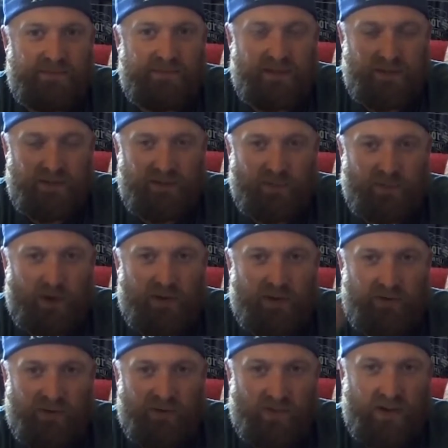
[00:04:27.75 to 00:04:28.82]
The
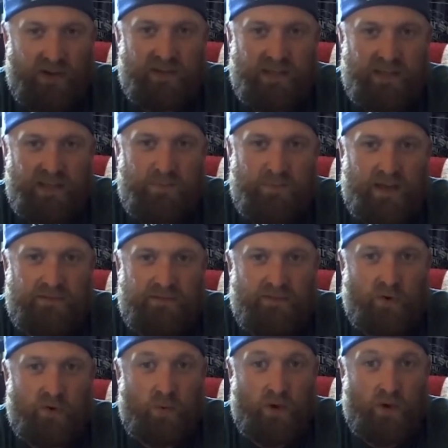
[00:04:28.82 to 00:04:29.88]
sprinklers are there to keep that
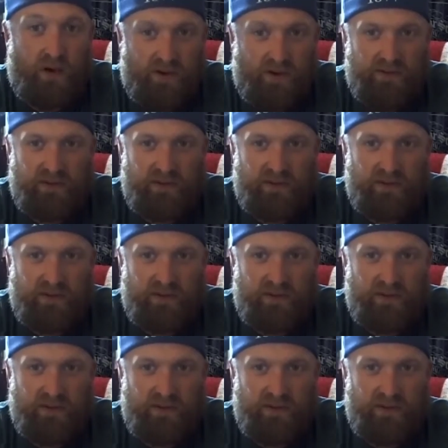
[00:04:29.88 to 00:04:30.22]
flow of water.